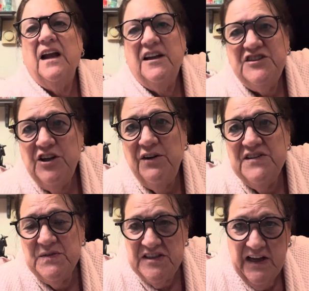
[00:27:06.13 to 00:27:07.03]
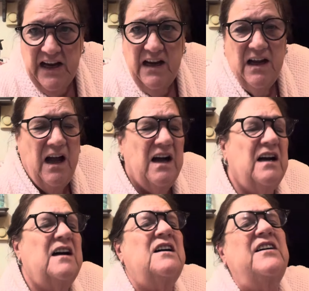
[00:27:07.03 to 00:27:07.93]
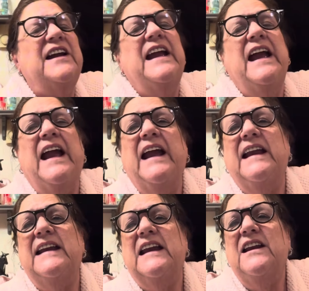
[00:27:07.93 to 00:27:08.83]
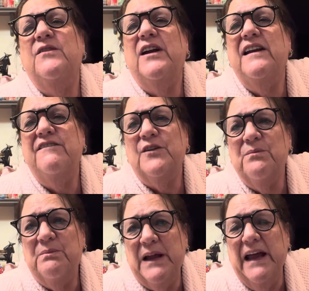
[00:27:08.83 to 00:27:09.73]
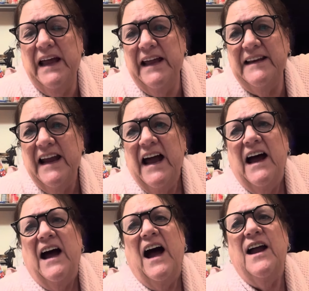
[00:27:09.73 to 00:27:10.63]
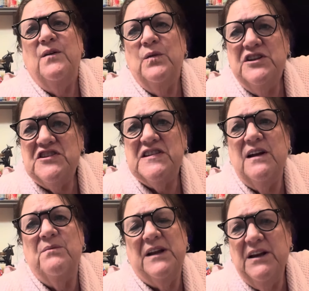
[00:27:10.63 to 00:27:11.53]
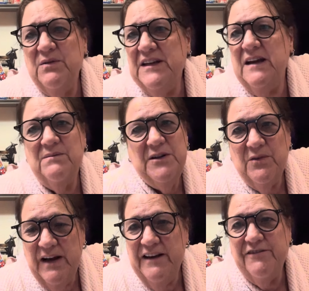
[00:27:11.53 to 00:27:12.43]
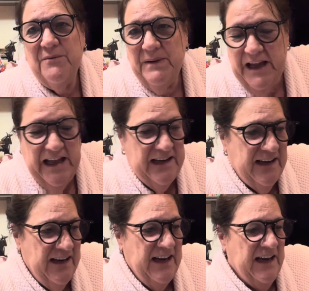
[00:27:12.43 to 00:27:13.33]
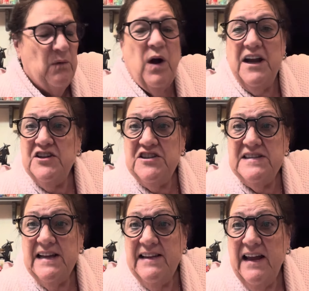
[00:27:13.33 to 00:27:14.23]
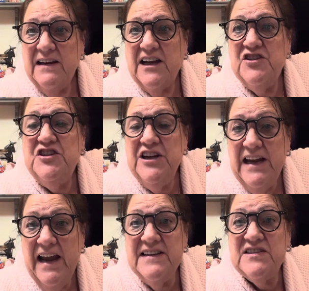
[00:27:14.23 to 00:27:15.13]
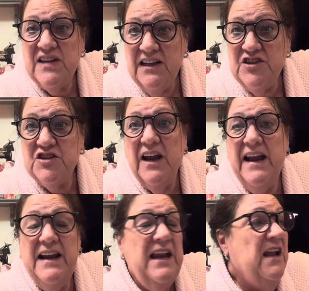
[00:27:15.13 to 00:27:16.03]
she always would say, "Oh, I hate getting ready for bed. I wish somebody would get me ready for bed." Why did she say that? Because she had such a